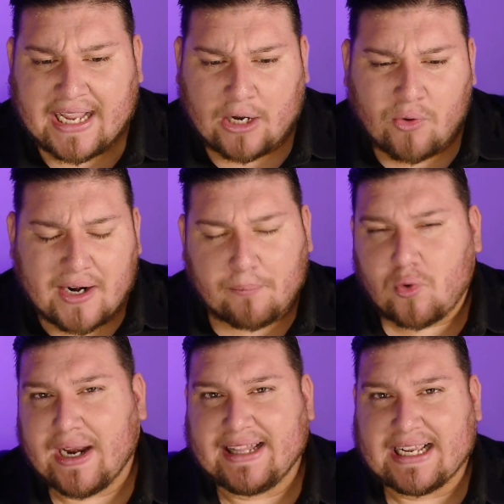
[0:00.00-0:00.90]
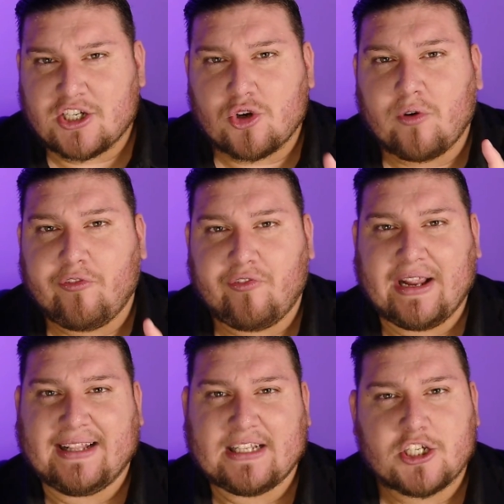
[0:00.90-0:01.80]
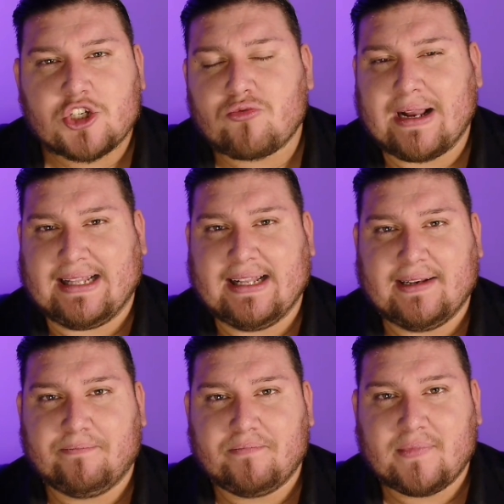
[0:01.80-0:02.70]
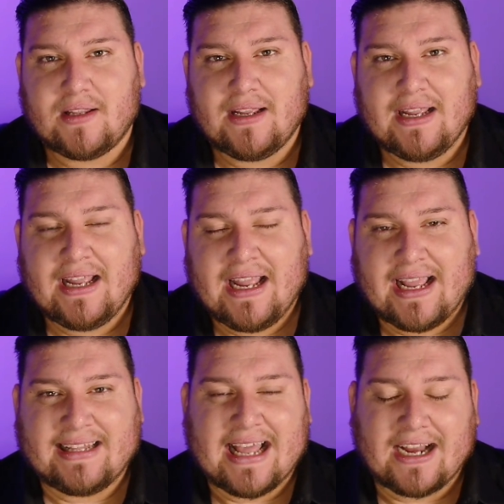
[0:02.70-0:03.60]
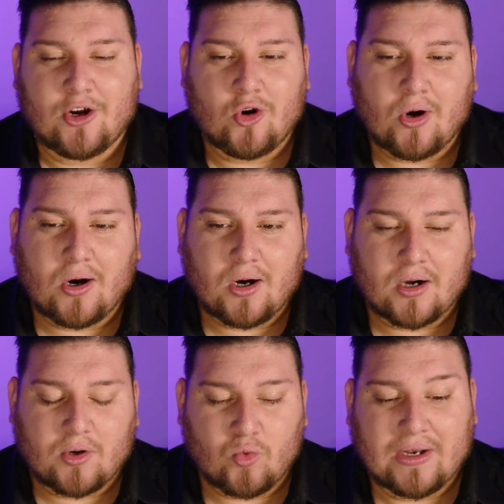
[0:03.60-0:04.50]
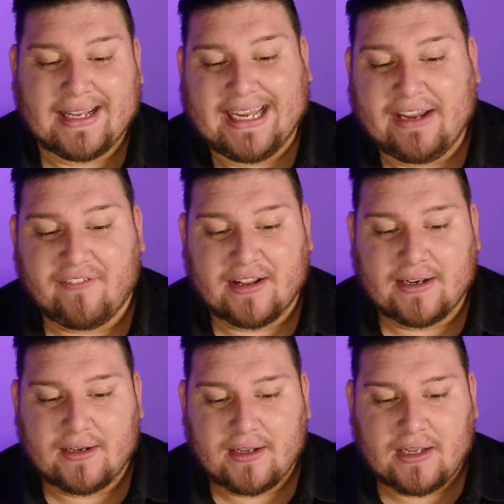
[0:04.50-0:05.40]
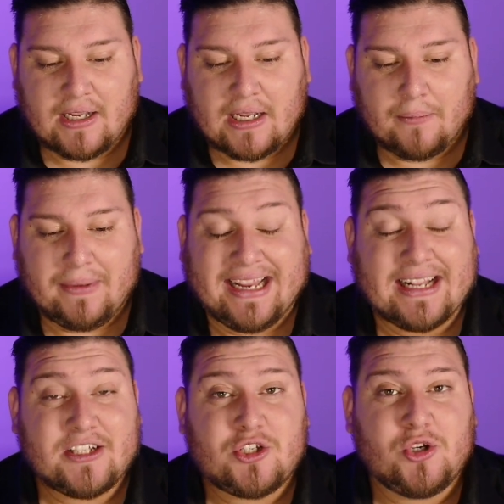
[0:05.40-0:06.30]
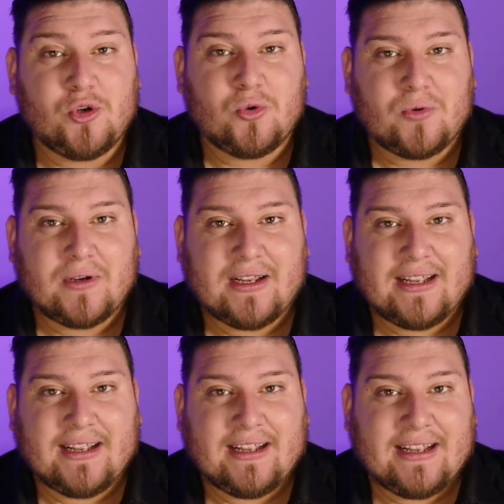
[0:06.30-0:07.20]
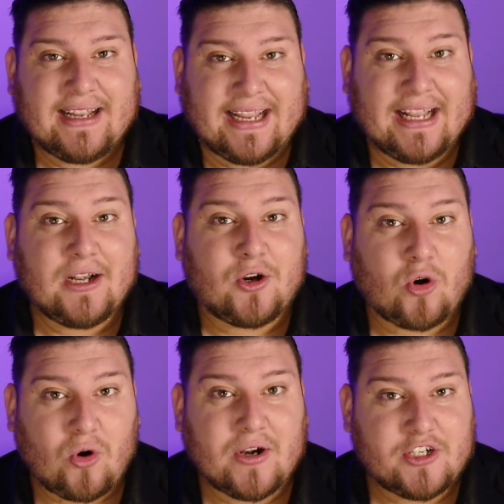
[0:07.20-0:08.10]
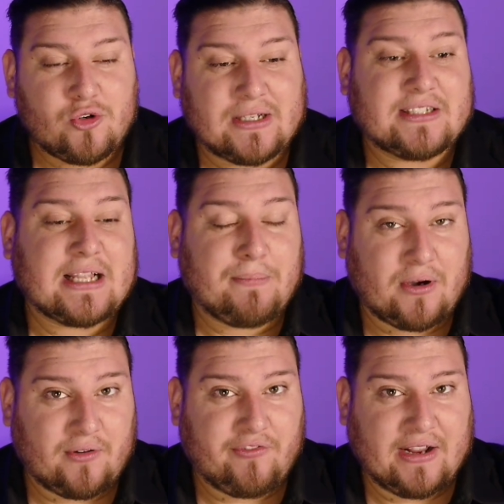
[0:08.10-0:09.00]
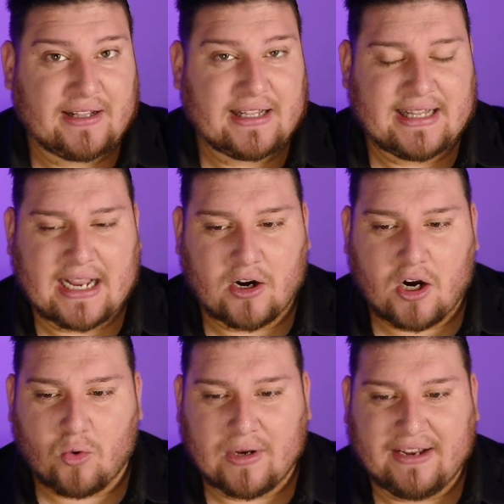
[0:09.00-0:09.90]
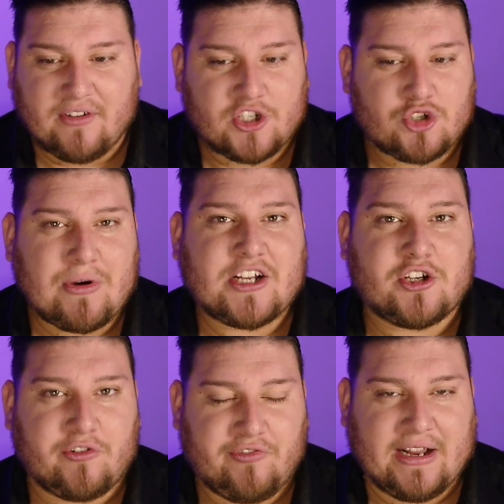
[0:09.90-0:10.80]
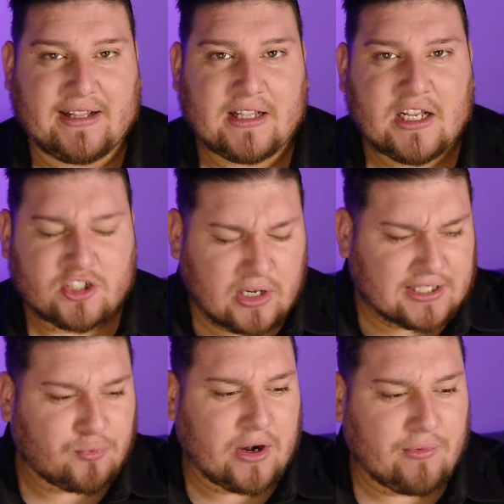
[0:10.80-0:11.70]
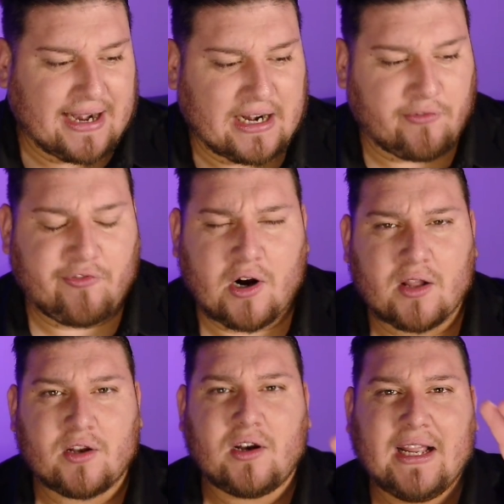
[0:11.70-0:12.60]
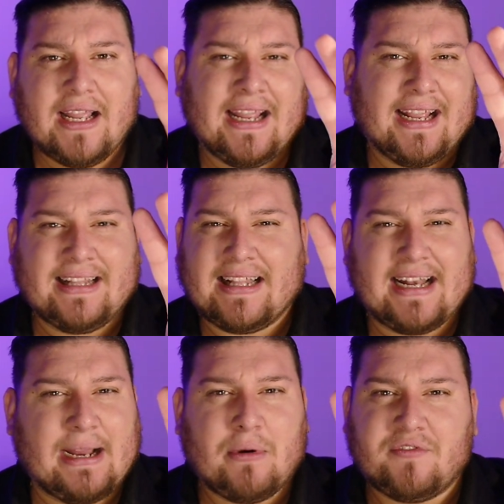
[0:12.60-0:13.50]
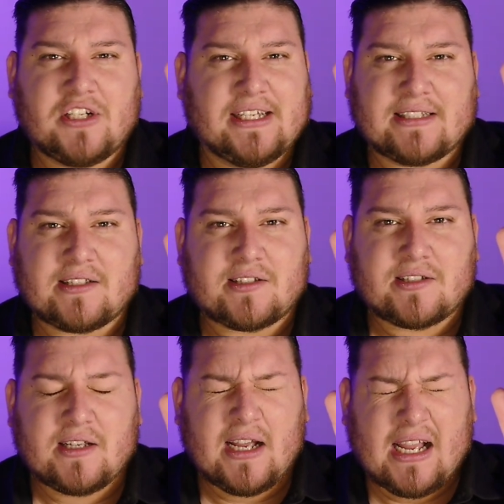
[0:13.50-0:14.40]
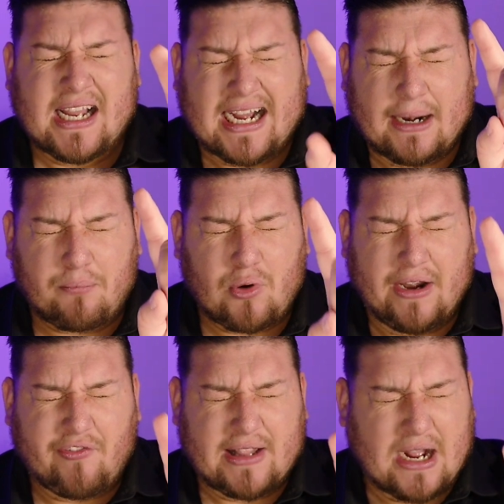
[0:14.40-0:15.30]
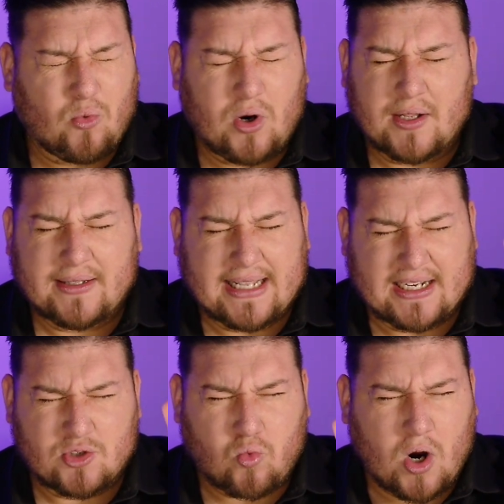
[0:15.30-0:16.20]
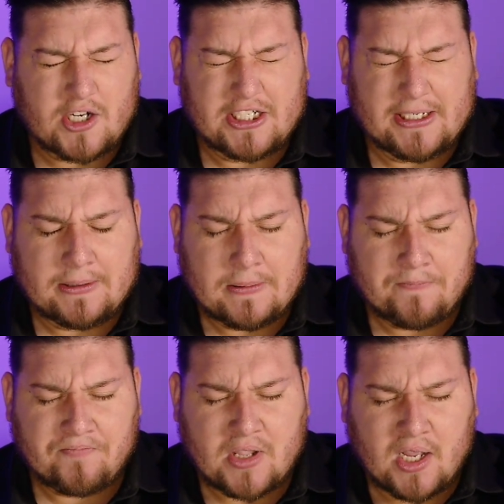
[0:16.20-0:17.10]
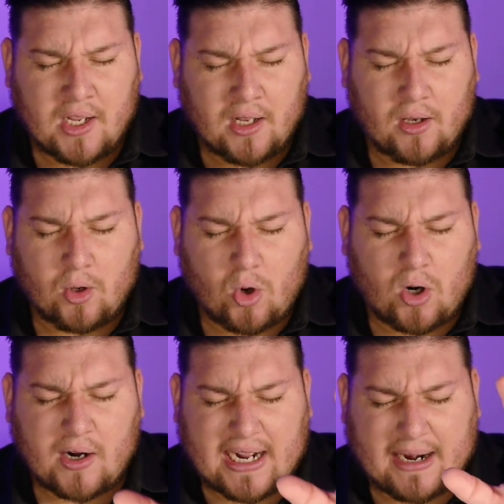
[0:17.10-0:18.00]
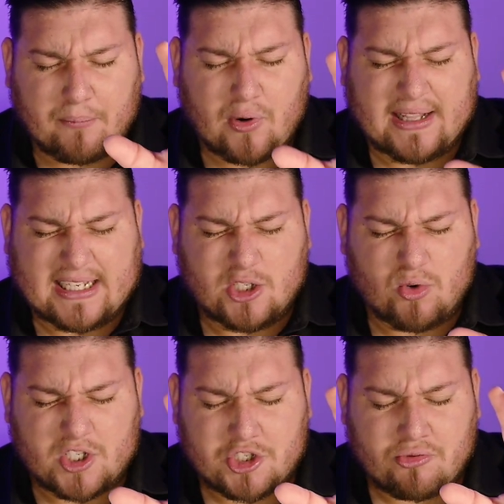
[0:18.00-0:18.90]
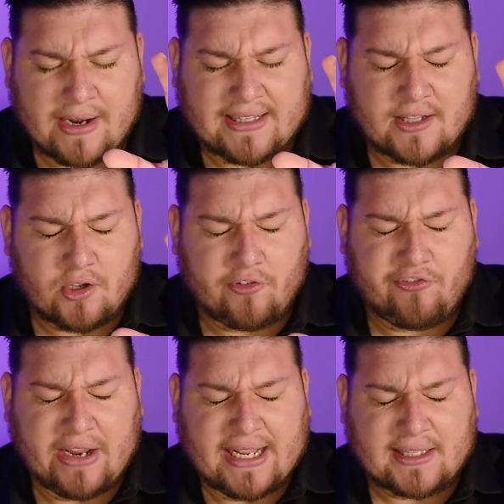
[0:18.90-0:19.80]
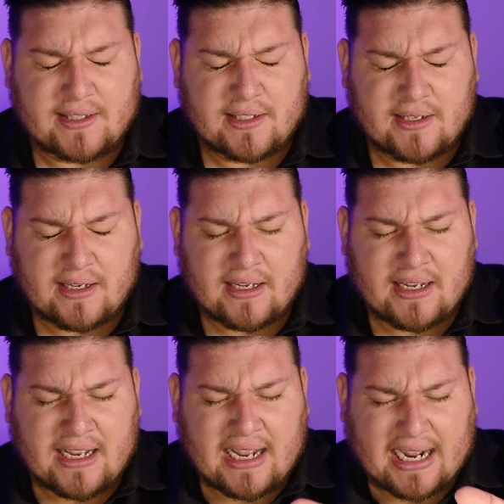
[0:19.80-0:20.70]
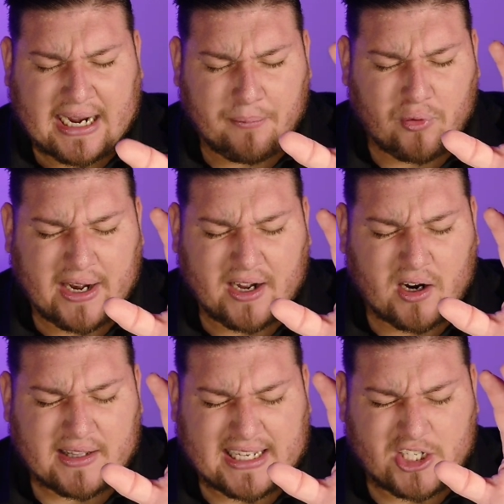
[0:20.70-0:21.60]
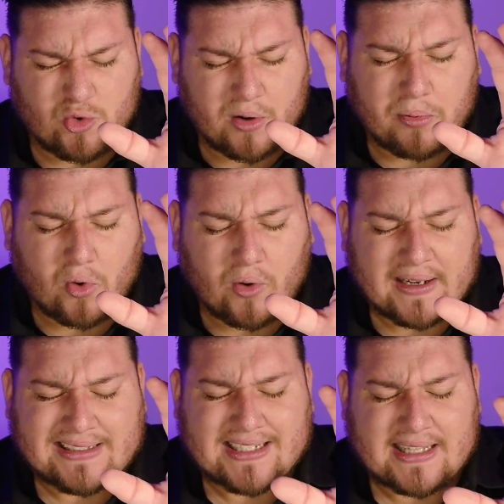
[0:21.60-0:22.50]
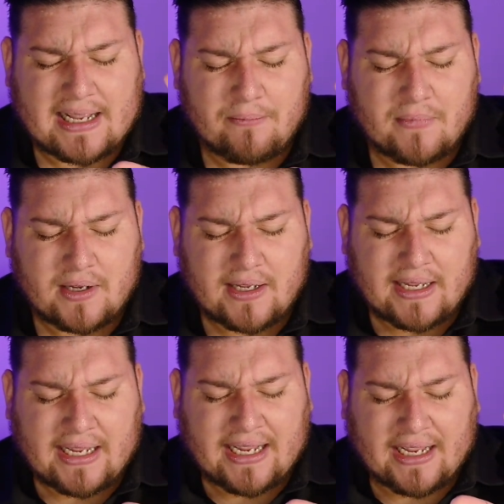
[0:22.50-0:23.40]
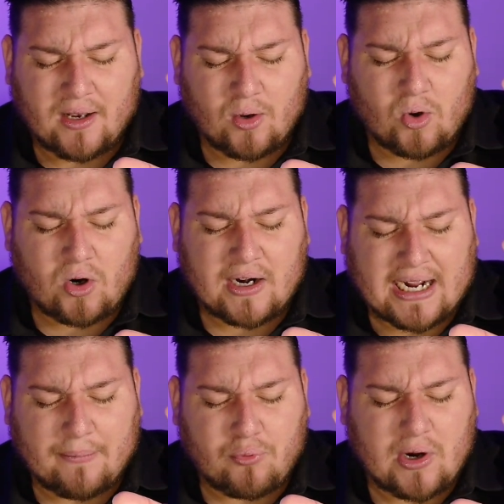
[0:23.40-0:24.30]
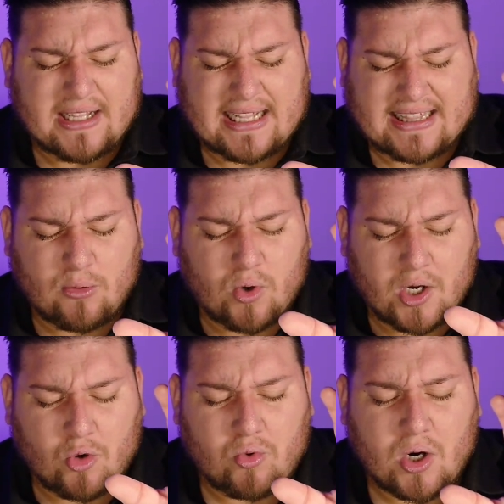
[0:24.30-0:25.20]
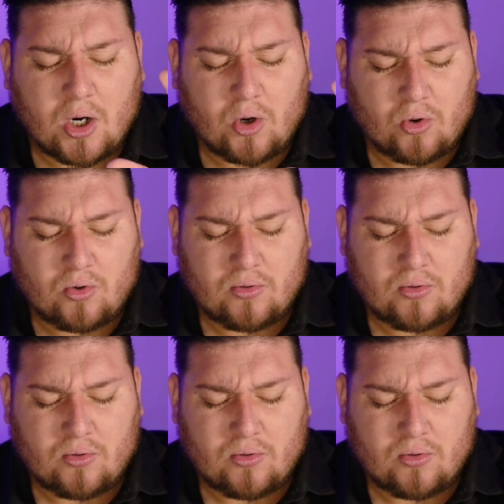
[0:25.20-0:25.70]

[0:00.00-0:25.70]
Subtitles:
I want to pray that your faith is strengthened and that God will even begin to encourage you to step out in faith and that God will even stretch your faith. So let's pray right now. Father, in the name of Jesus, I pray for that one that is watching. Lord, I pray that you will strengthen their faith. I pray, God, that you would pour into them. And Lord, I pray that they would grow